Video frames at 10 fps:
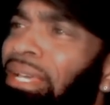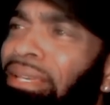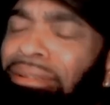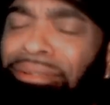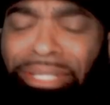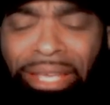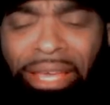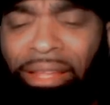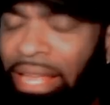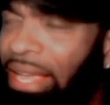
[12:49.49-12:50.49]
you know, just,
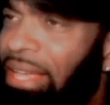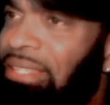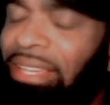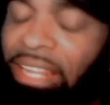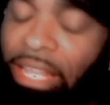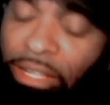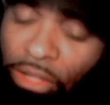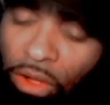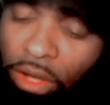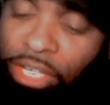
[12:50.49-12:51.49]
like I said, as
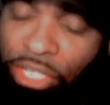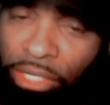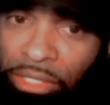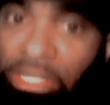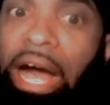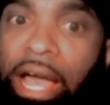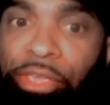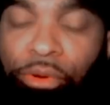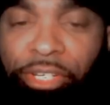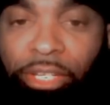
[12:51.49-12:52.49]
long as you lie
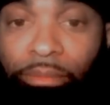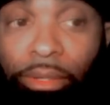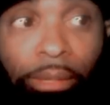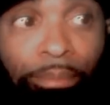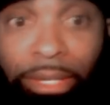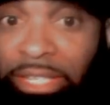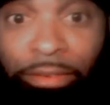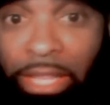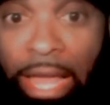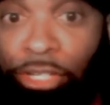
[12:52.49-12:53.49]
on them. Because
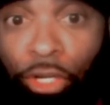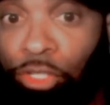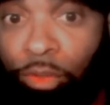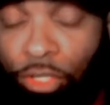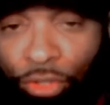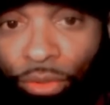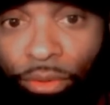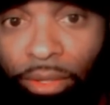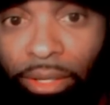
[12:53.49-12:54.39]
everything I showed you is the truth.